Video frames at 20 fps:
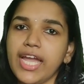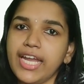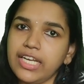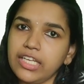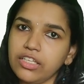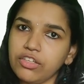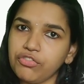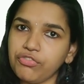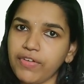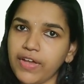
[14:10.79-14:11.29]

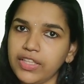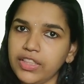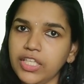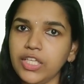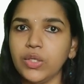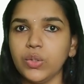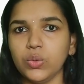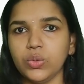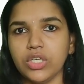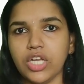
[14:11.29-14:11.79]
identify
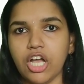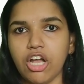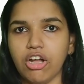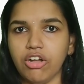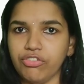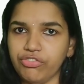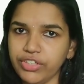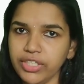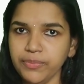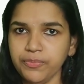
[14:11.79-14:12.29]
the
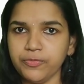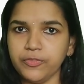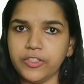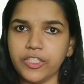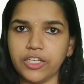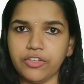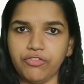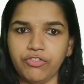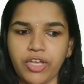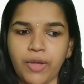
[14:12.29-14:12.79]
guna of a
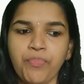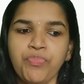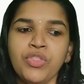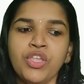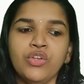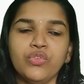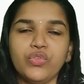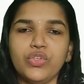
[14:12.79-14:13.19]
dravya.